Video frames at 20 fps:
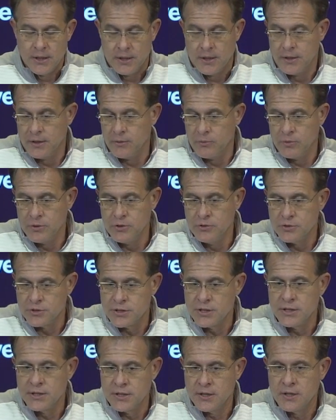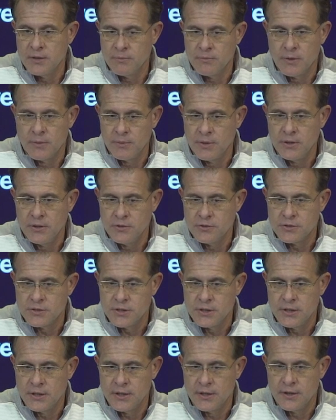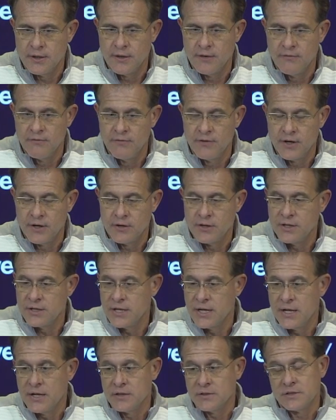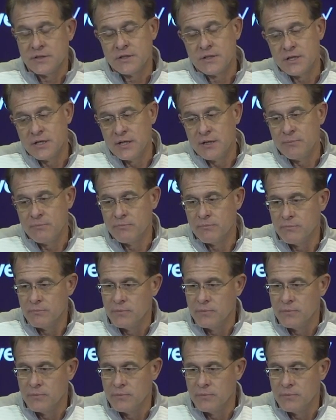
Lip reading: When you see them, I mean, you see a very talented team.